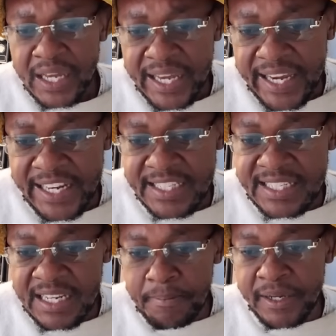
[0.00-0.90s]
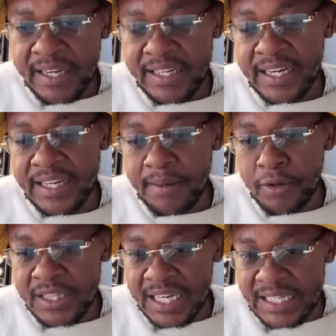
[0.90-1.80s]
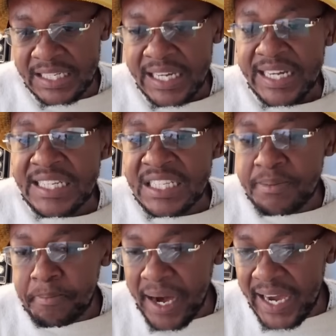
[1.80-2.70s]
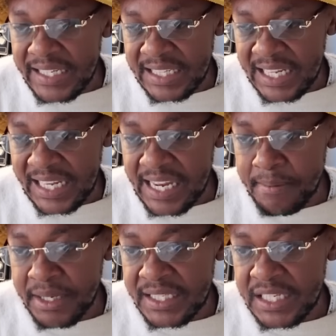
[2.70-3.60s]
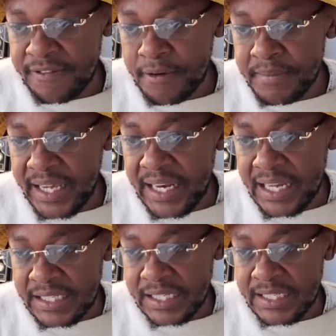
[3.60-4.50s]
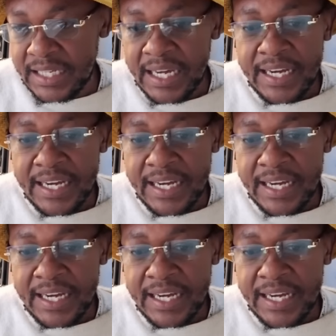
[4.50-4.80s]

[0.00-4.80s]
It is deeply regrettable that, despite the clear message from the electorate,